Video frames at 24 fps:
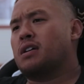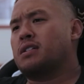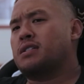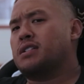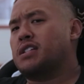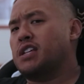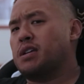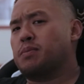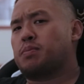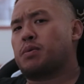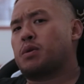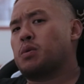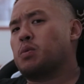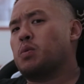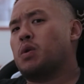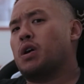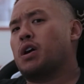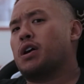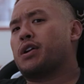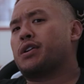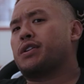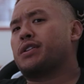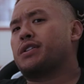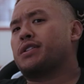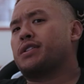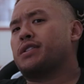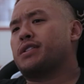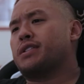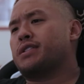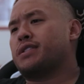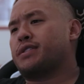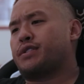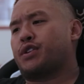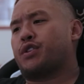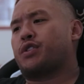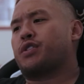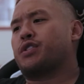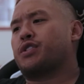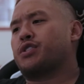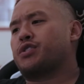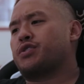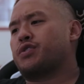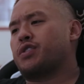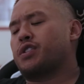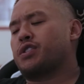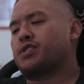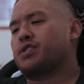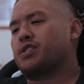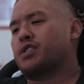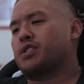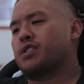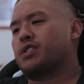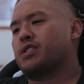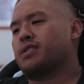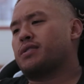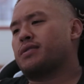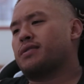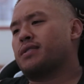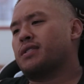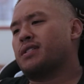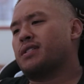deeper water and harder structure.